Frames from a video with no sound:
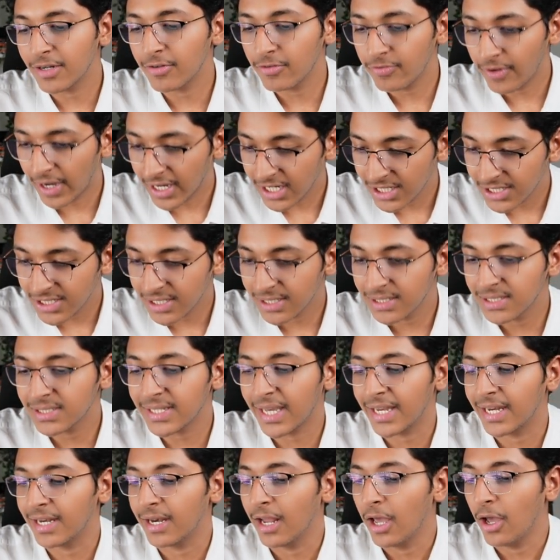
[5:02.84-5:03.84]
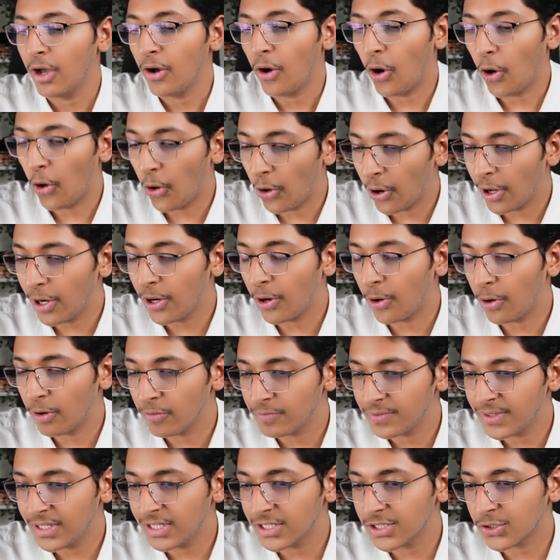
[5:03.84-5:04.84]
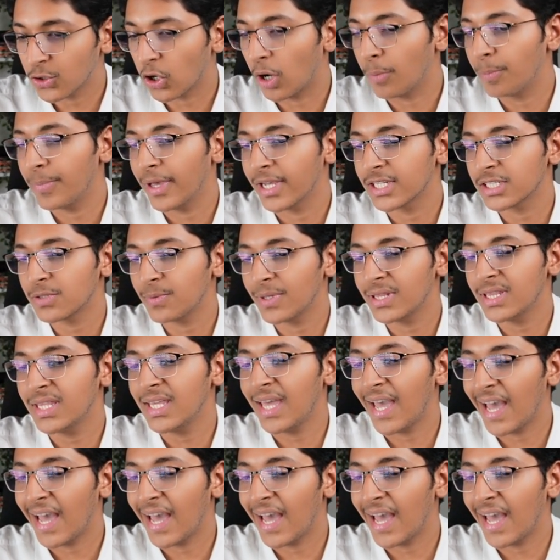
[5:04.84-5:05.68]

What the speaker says: and functions, and all of these topics with the